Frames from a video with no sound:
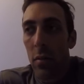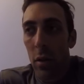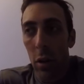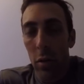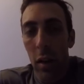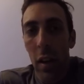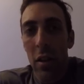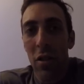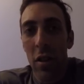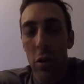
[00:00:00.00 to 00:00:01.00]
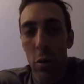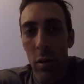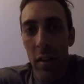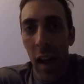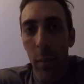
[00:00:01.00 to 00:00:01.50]
you know, so you
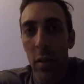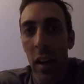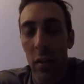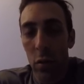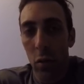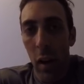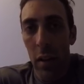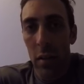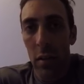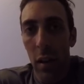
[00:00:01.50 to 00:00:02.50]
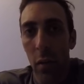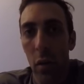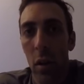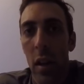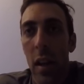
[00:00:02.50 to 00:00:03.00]
adapt to that stress
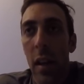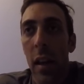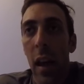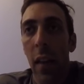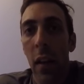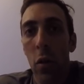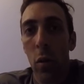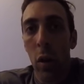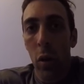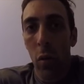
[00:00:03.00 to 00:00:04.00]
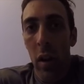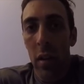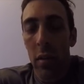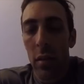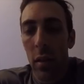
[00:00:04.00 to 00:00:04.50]
level, and then you
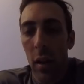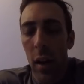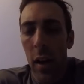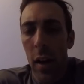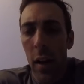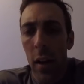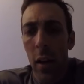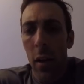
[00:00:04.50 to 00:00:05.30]
increase by